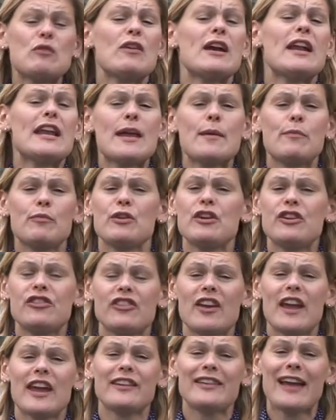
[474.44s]
really
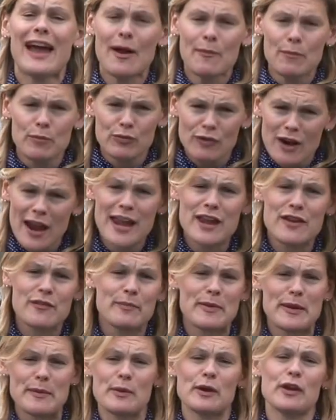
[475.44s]
appreciate how brave
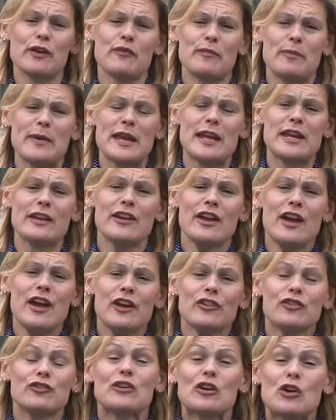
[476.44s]
people have been
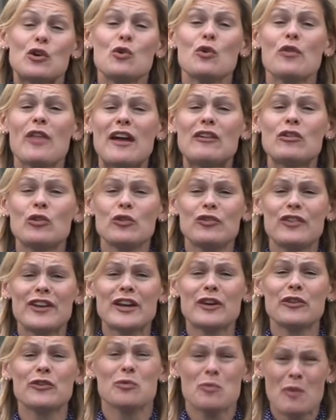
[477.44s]
to recall their
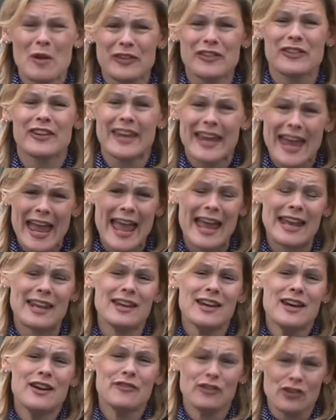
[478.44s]
ordeals once
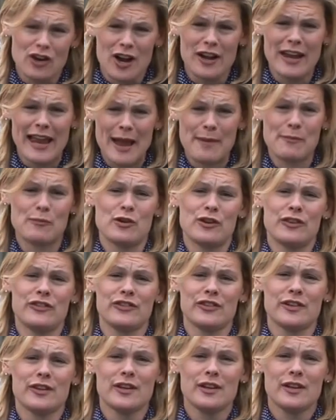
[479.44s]
again for our
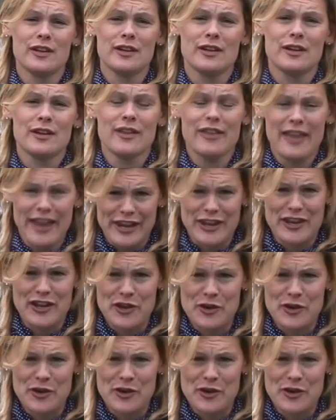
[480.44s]
cameras. Thank